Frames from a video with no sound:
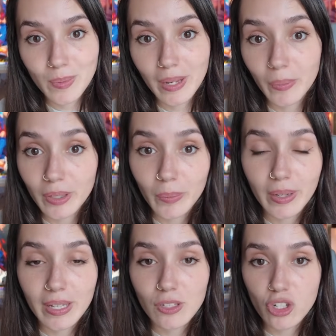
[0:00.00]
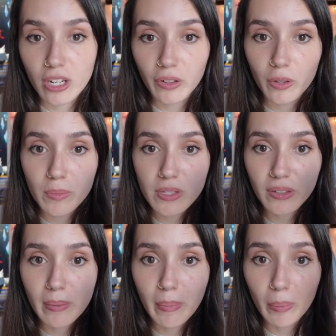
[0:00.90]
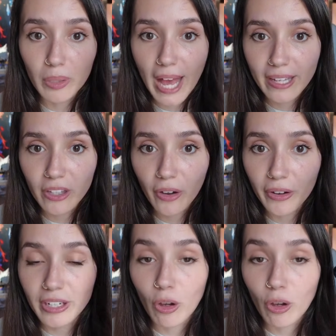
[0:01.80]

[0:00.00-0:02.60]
when I work with Chenille Home Slim black yarn,